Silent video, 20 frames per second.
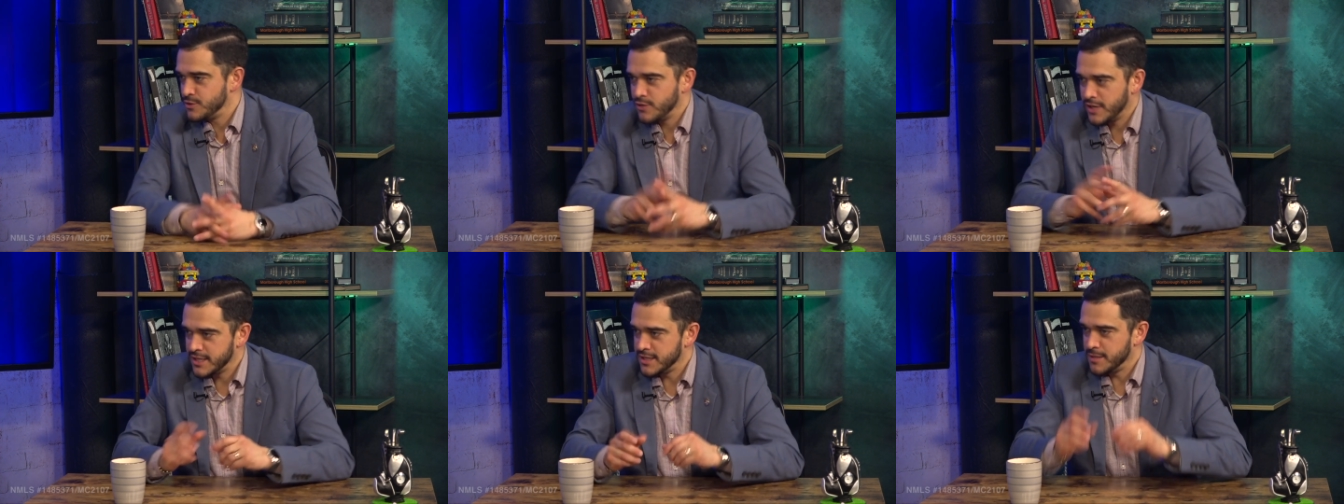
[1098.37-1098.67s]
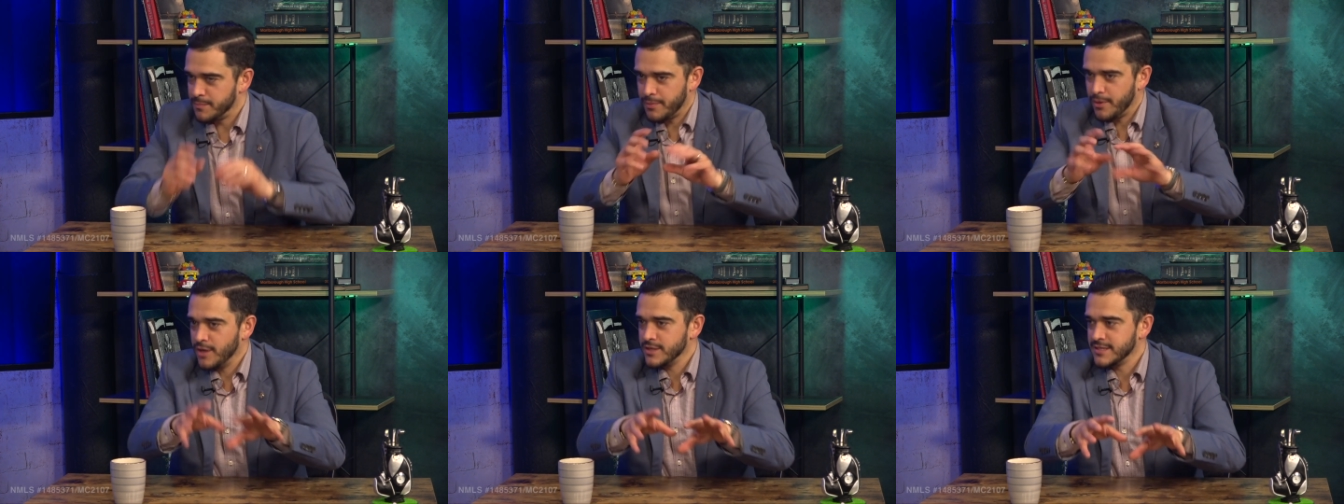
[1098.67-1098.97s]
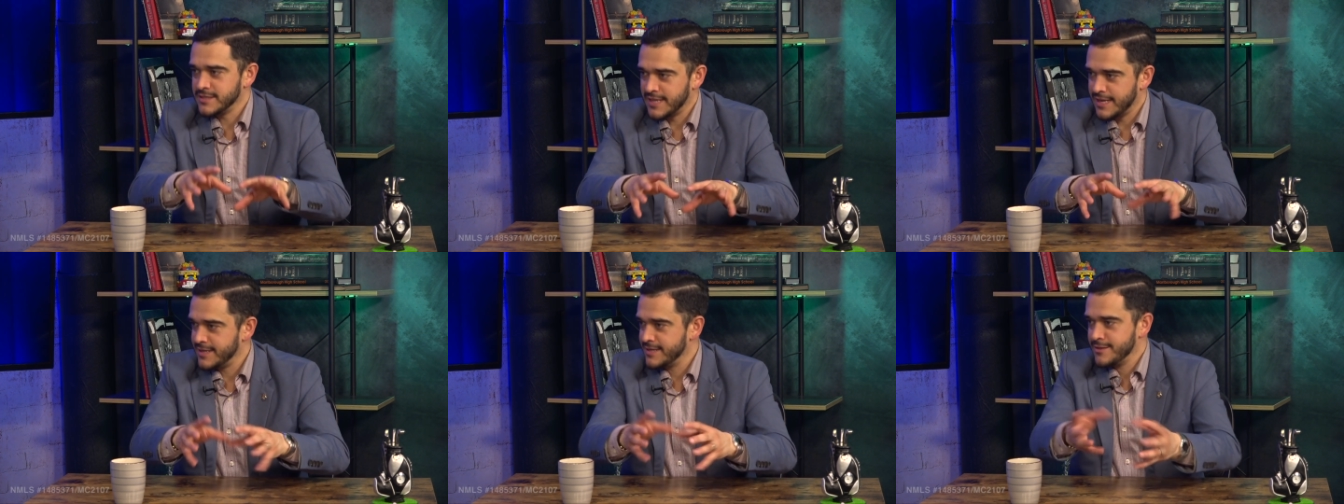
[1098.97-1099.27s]
You got to
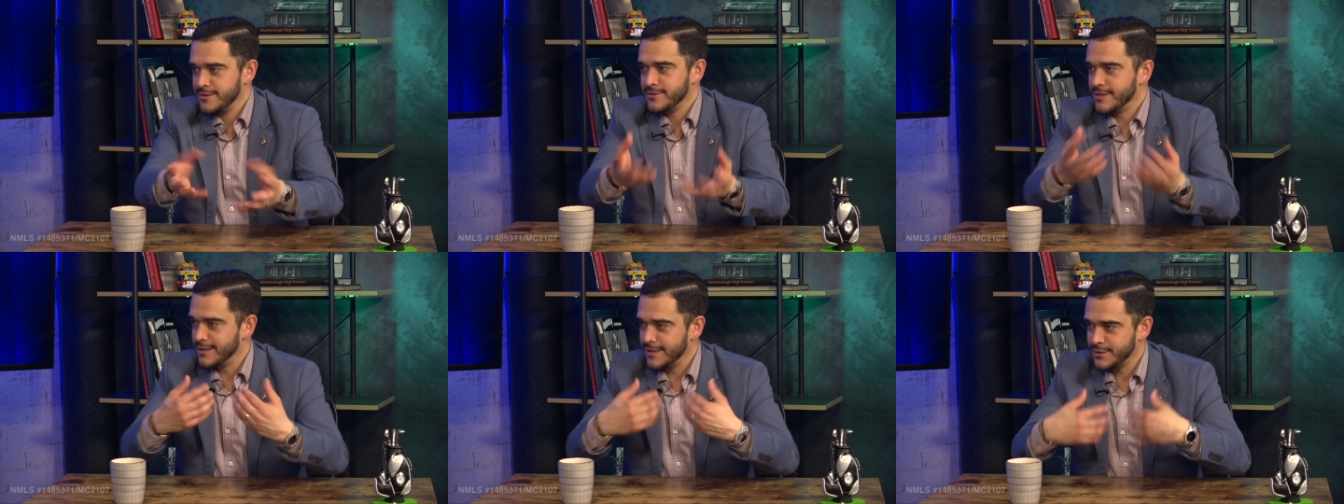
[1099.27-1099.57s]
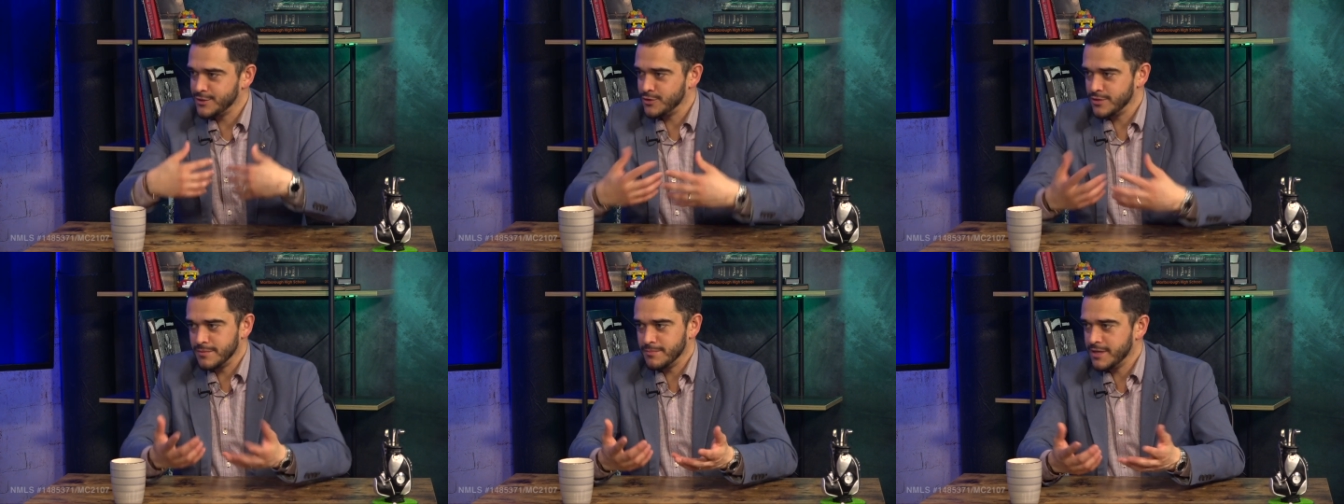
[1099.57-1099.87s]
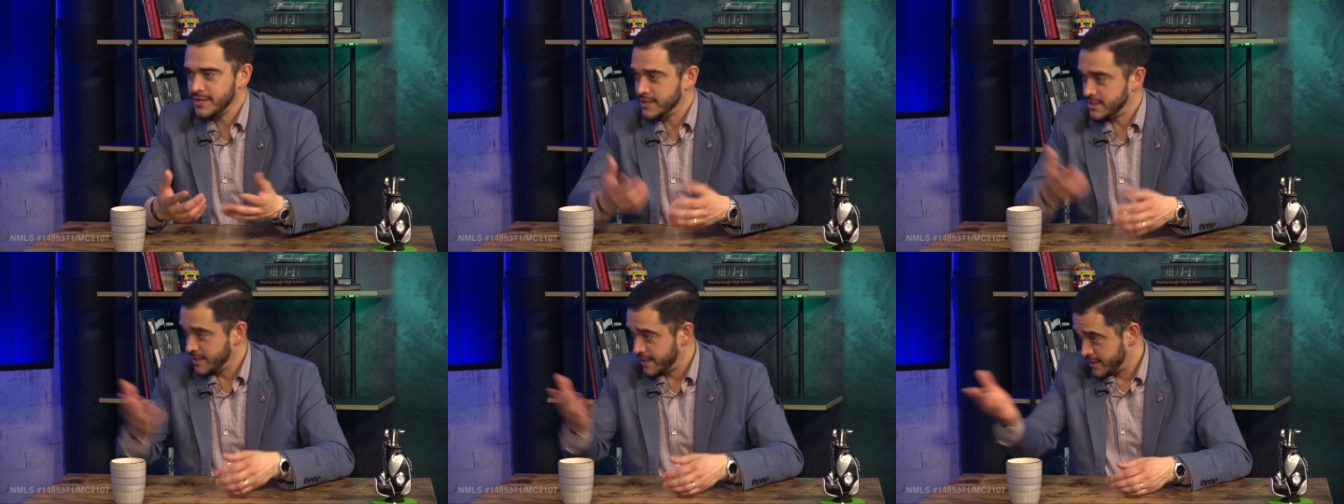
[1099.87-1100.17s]
deposit that in, and they'll lend you the
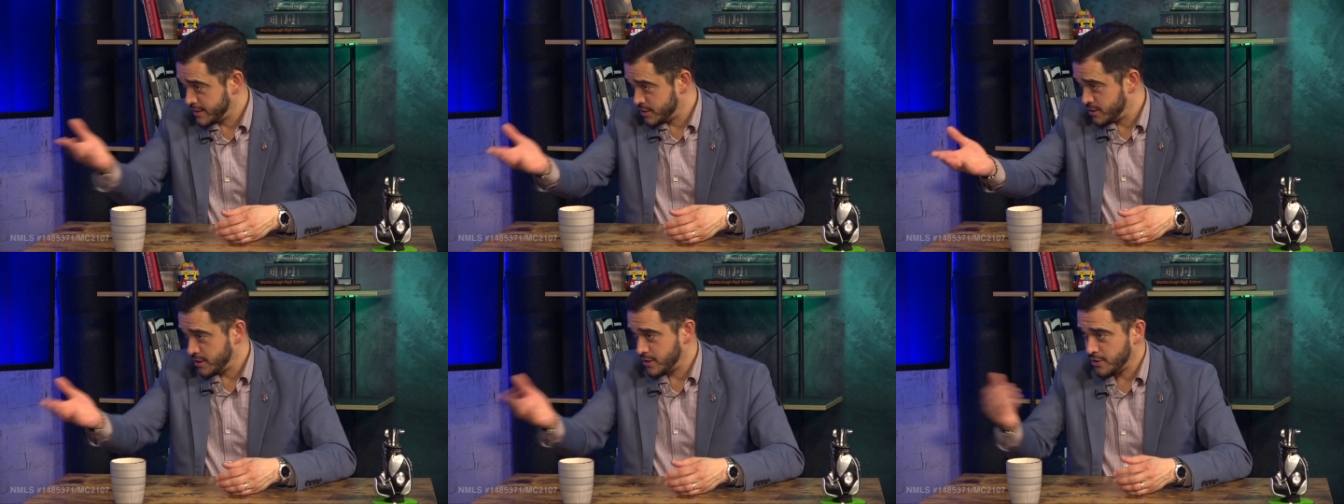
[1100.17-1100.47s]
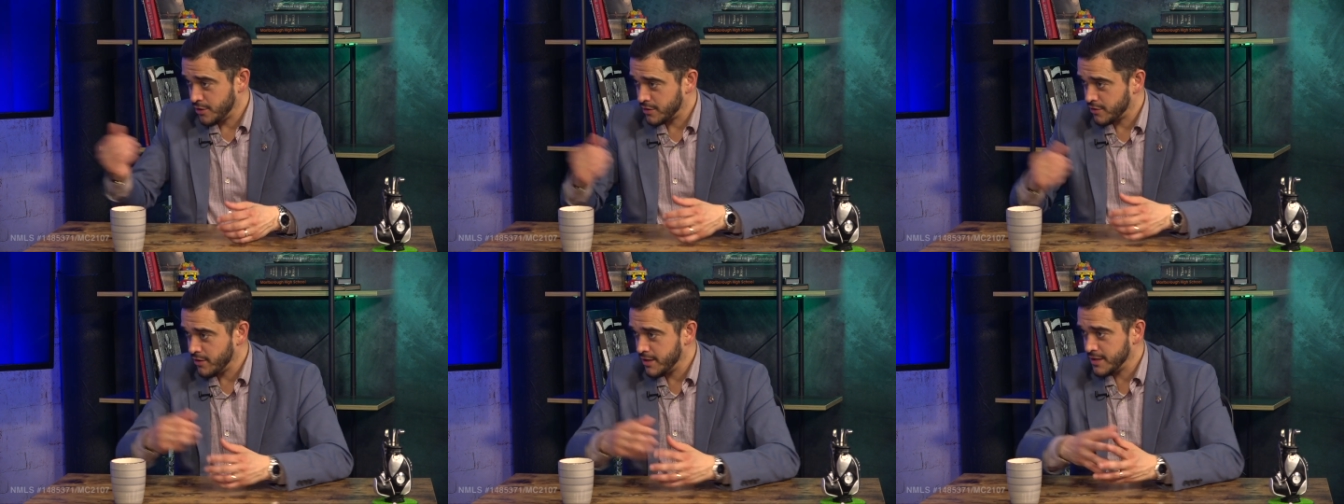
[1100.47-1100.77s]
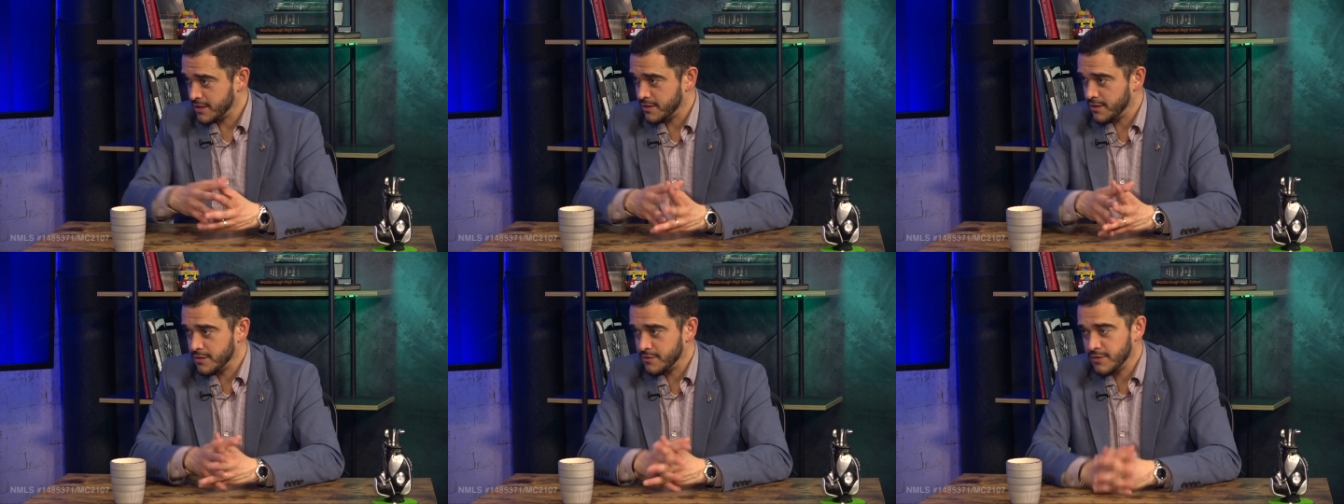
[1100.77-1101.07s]
money, like a secured
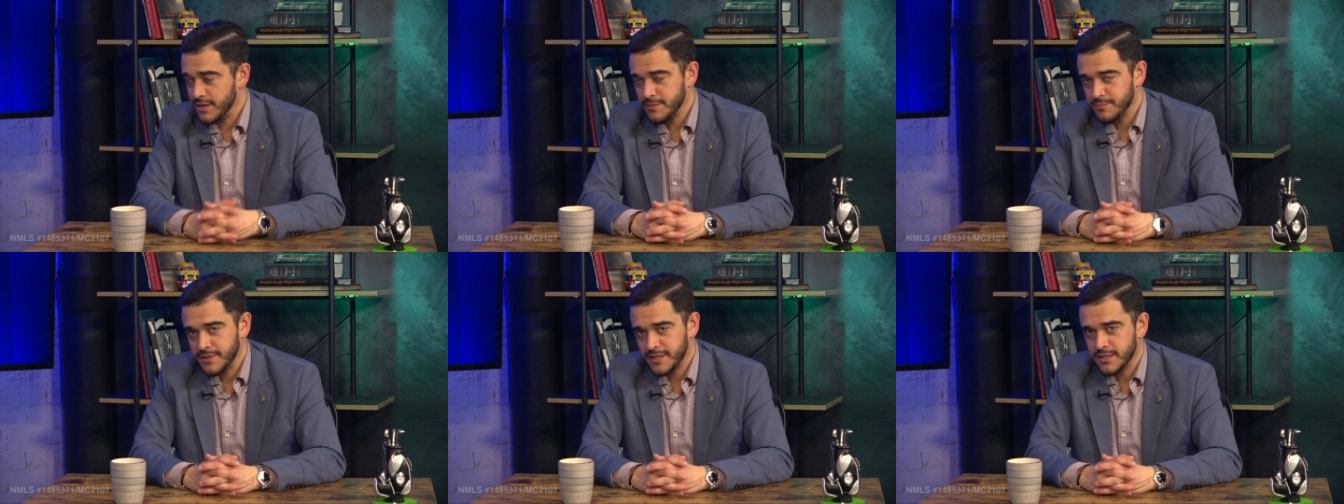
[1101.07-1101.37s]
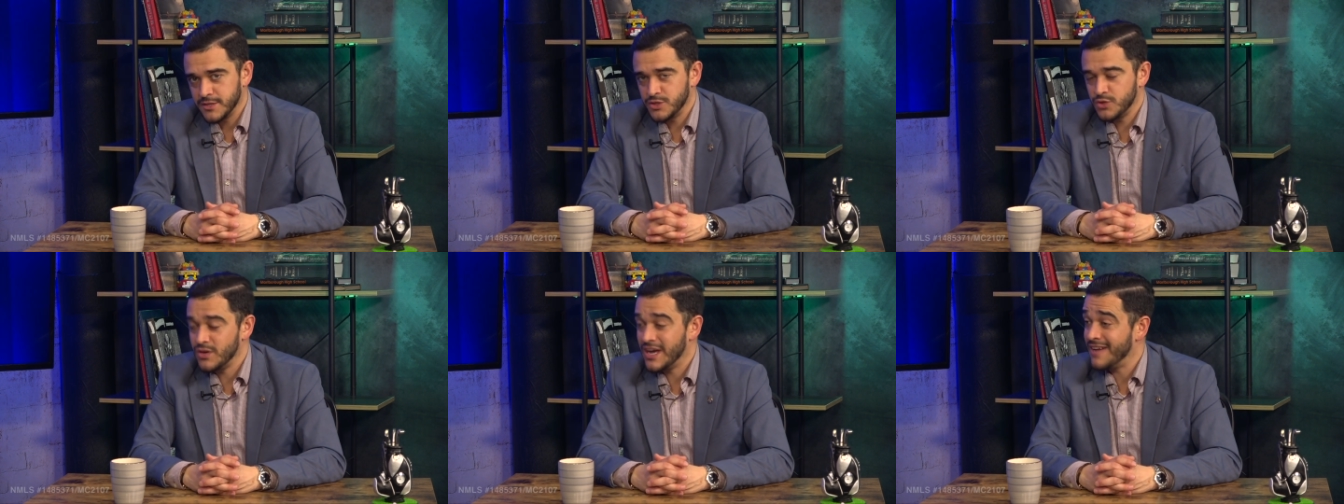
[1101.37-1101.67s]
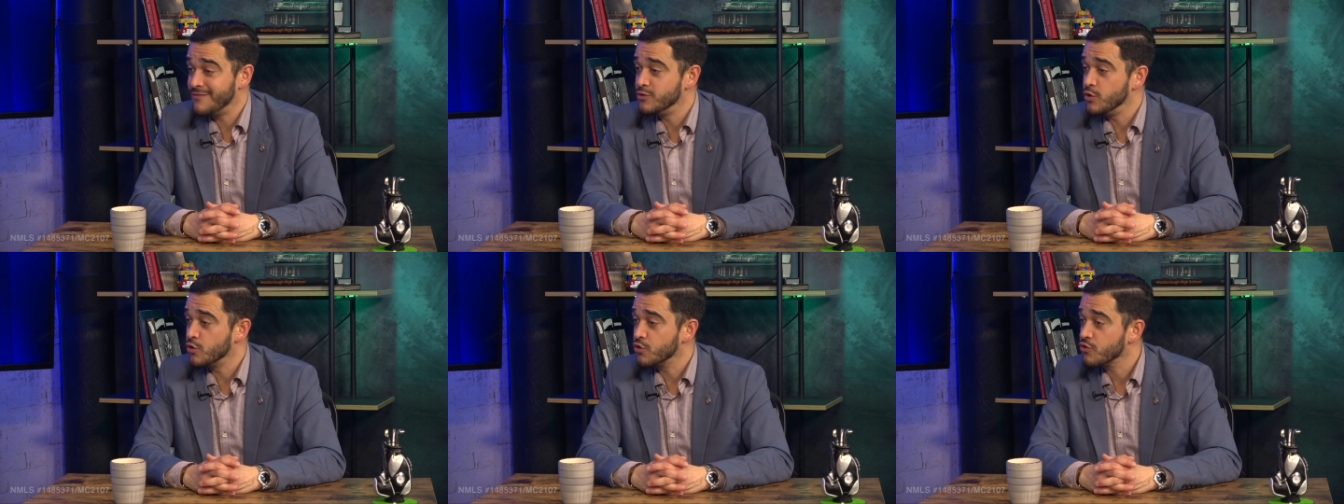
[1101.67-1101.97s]
credit card, right? Because you
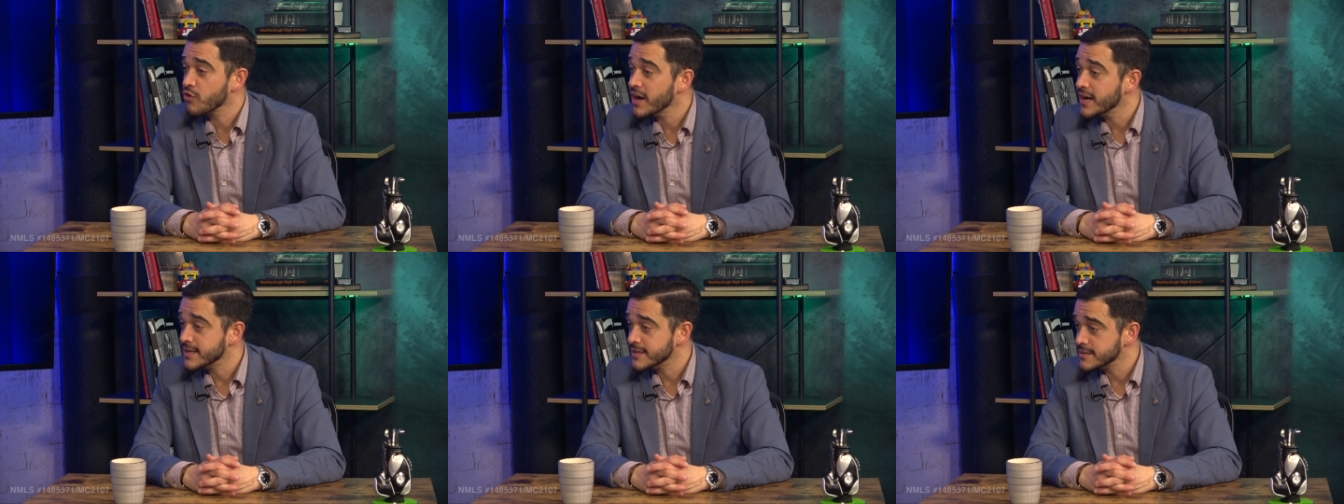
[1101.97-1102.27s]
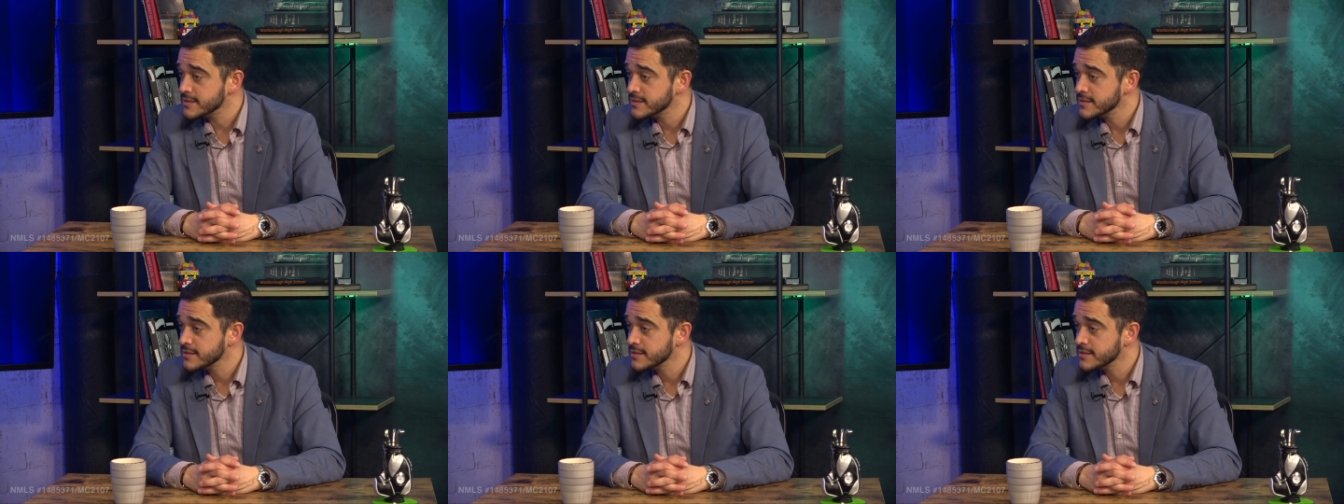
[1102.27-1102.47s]
have no credit.